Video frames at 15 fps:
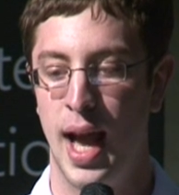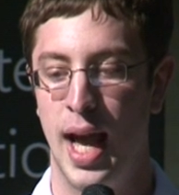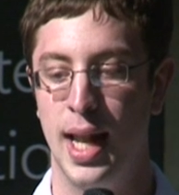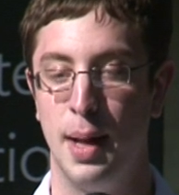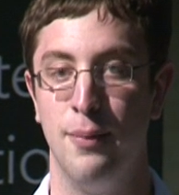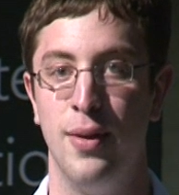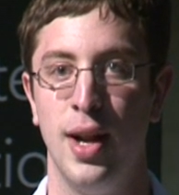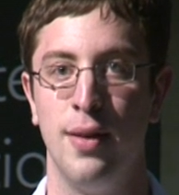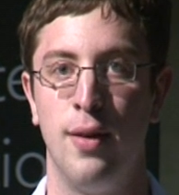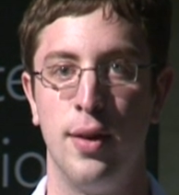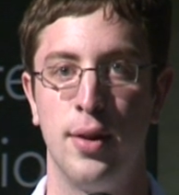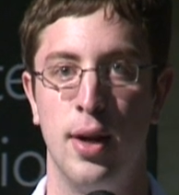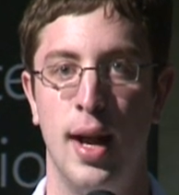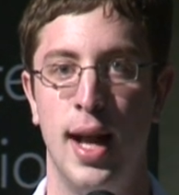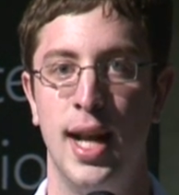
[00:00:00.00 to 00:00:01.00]
and I'm very
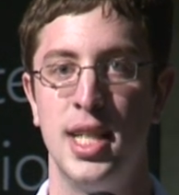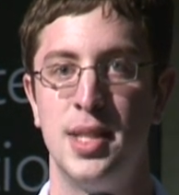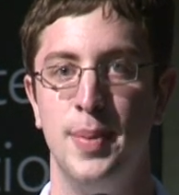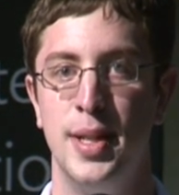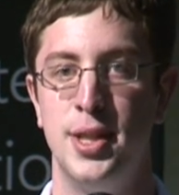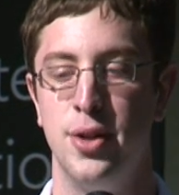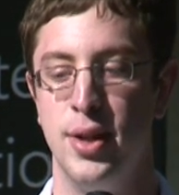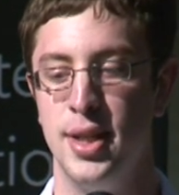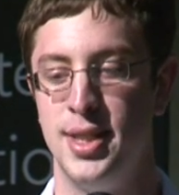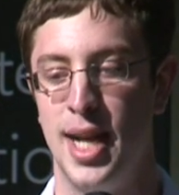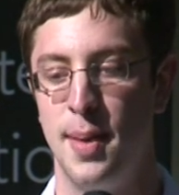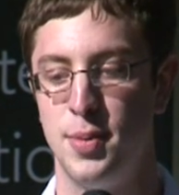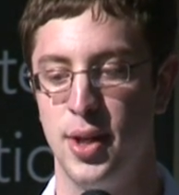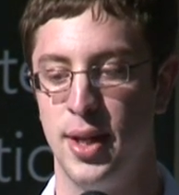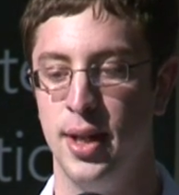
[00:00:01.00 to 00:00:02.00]
involved in our ASME student
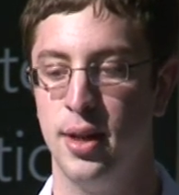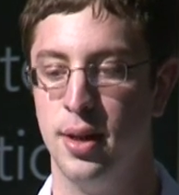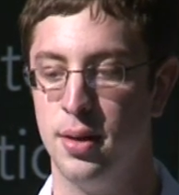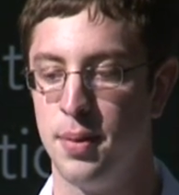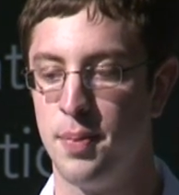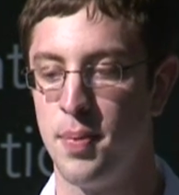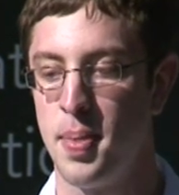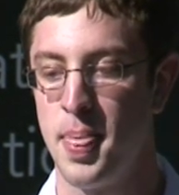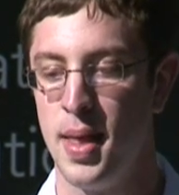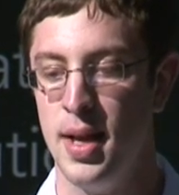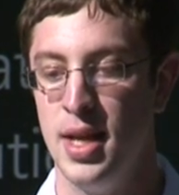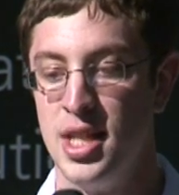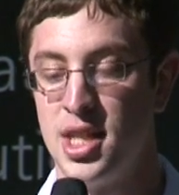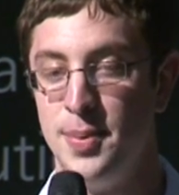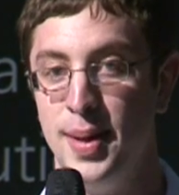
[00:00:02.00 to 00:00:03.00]
chapter here.
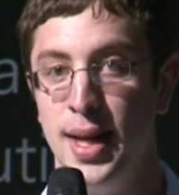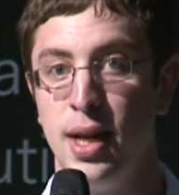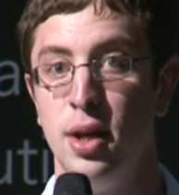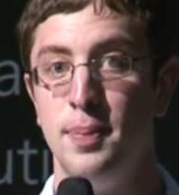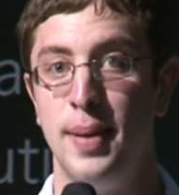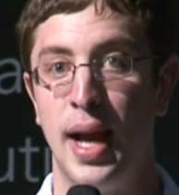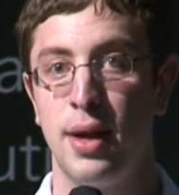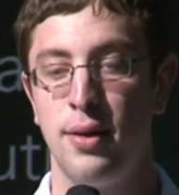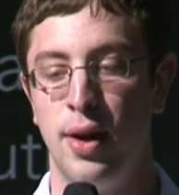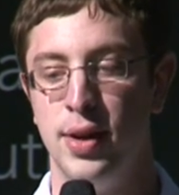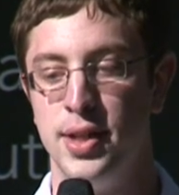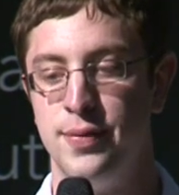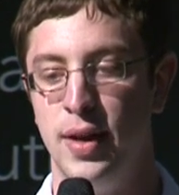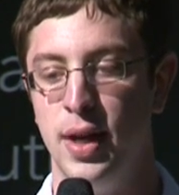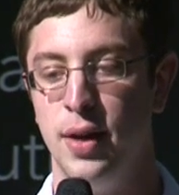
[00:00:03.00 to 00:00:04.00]
So my Lego background
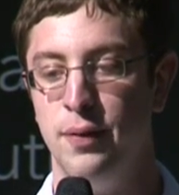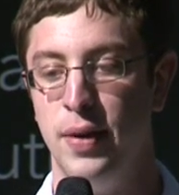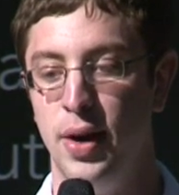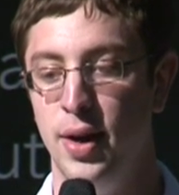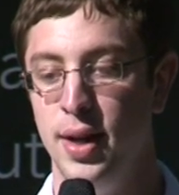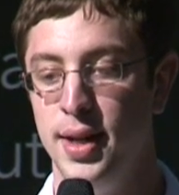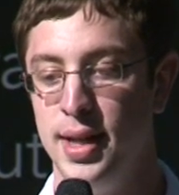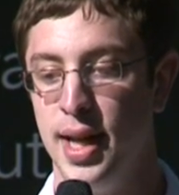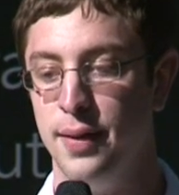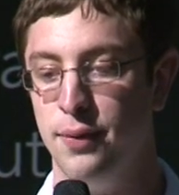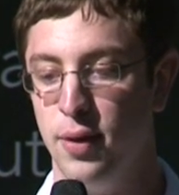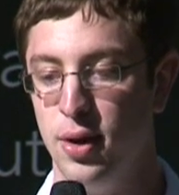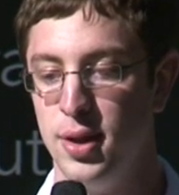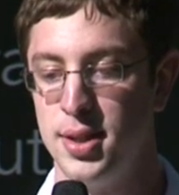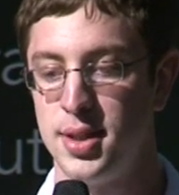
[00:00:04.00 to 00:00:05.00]
is very varied and
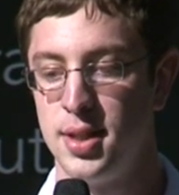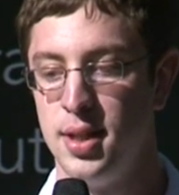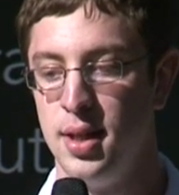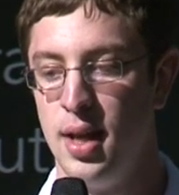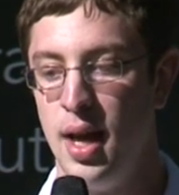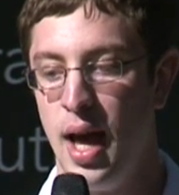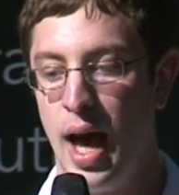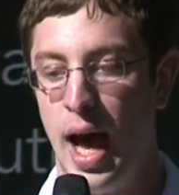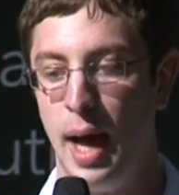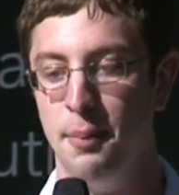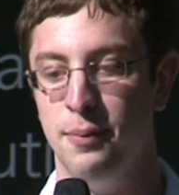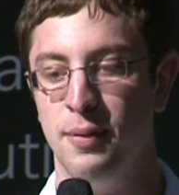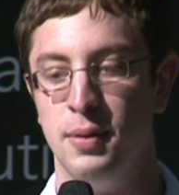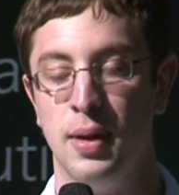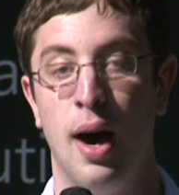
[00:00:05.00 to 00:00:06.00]
diverse.
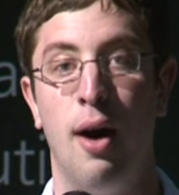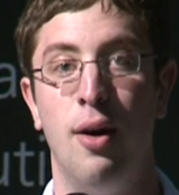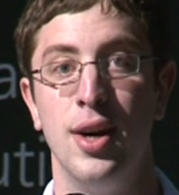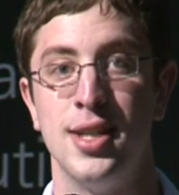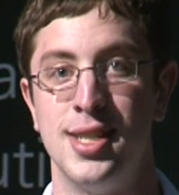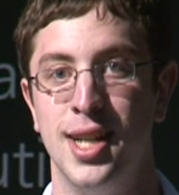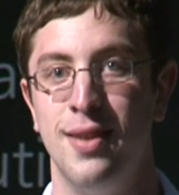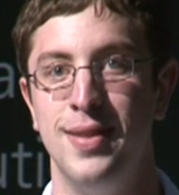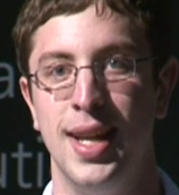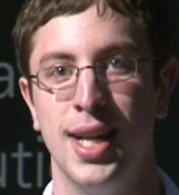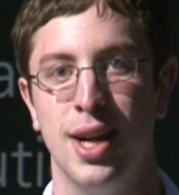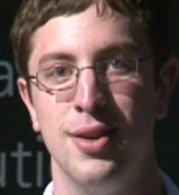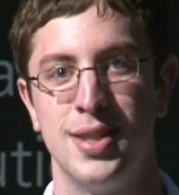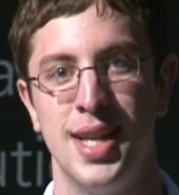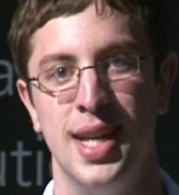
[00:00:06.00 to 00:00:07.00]
I always loved
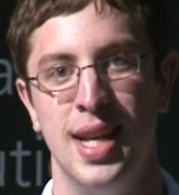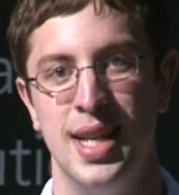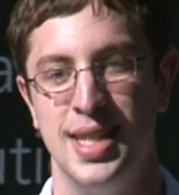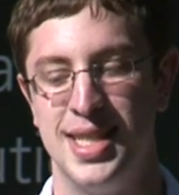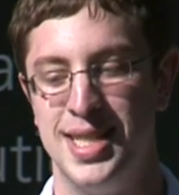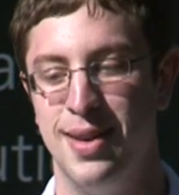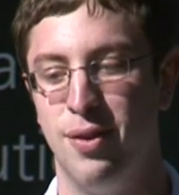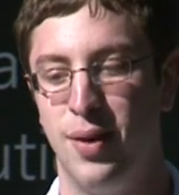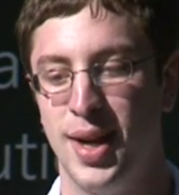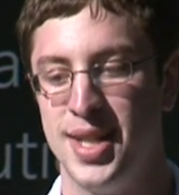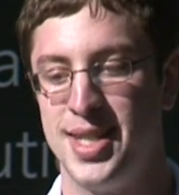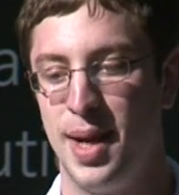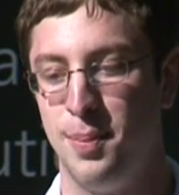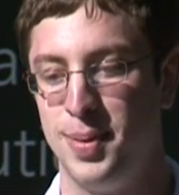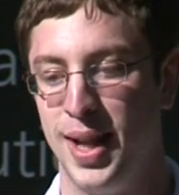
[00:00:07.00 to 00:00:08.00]
Legos, just never wanted to
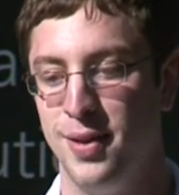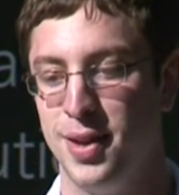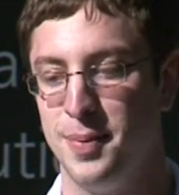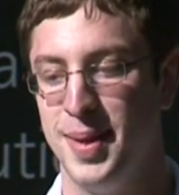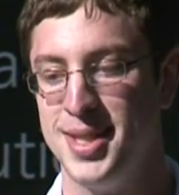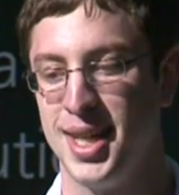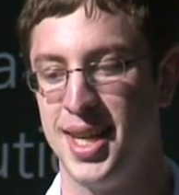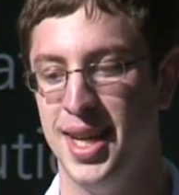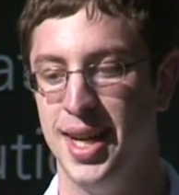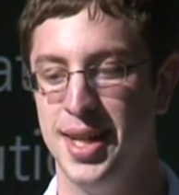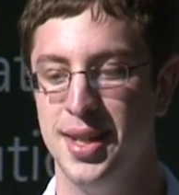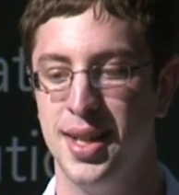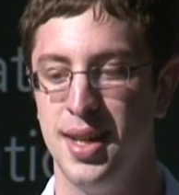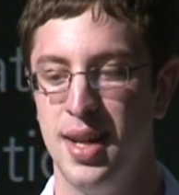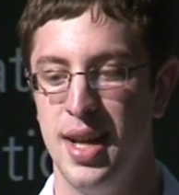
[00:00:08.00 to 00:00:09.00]
stop playing with them as a
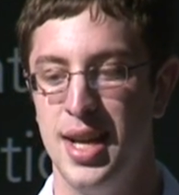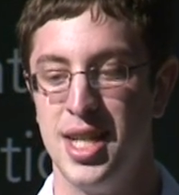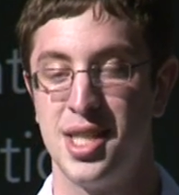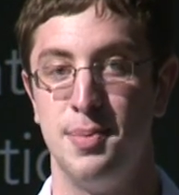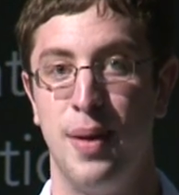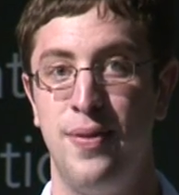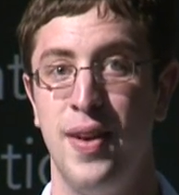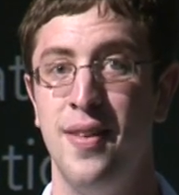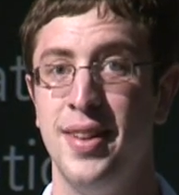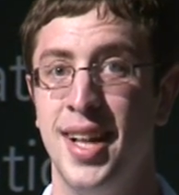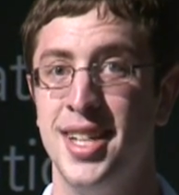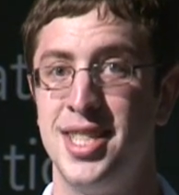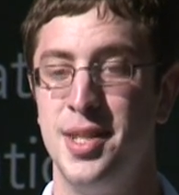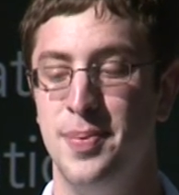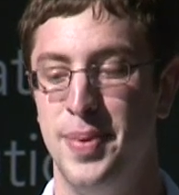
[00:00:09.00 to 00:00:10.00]
kid. So my favorite
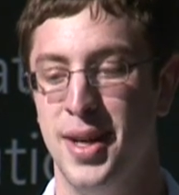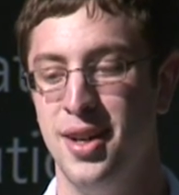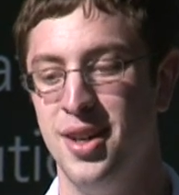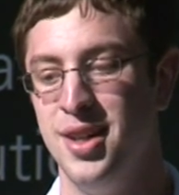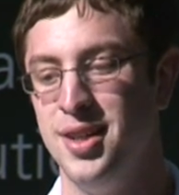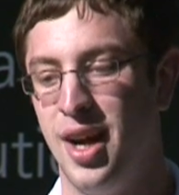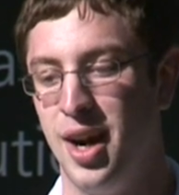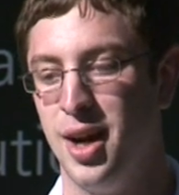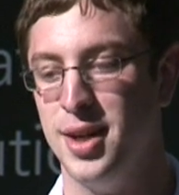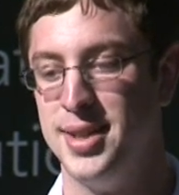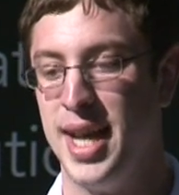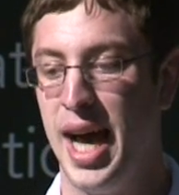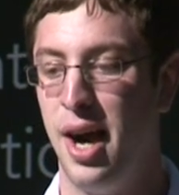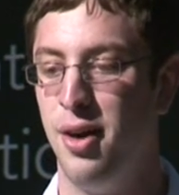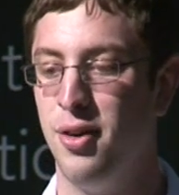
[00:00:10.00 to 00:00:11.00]
things to build are
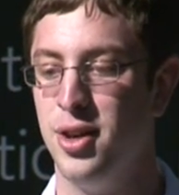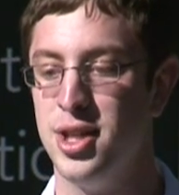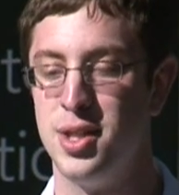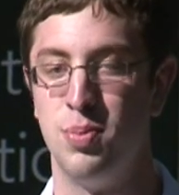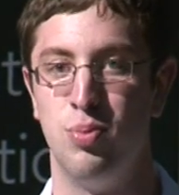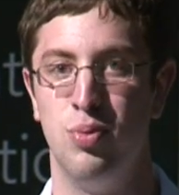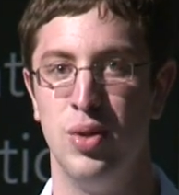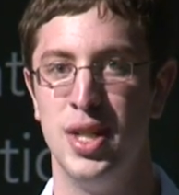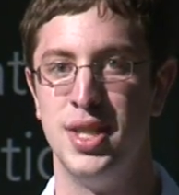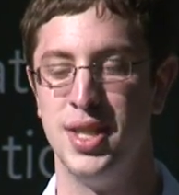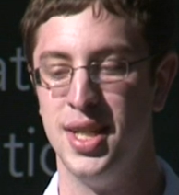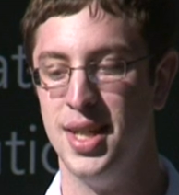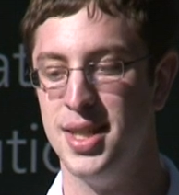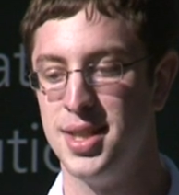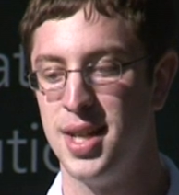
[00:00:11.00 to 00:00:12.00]
towers,
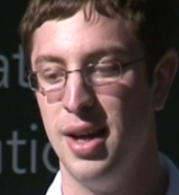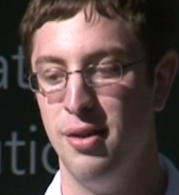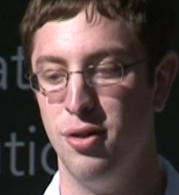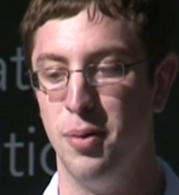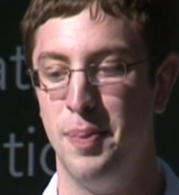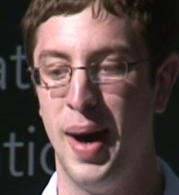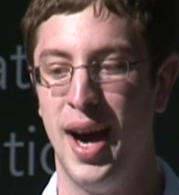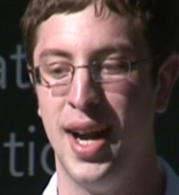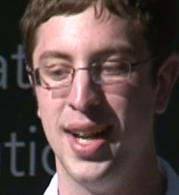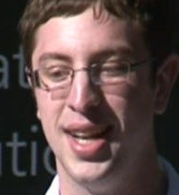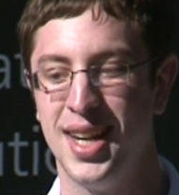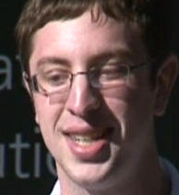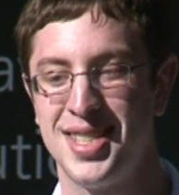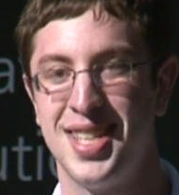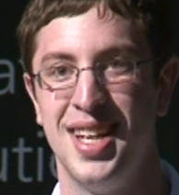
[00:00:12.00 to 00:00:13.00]
bridges,
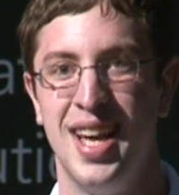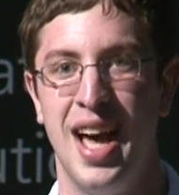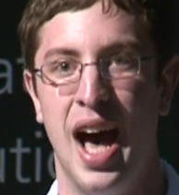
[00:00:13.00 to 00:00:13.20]
robotics,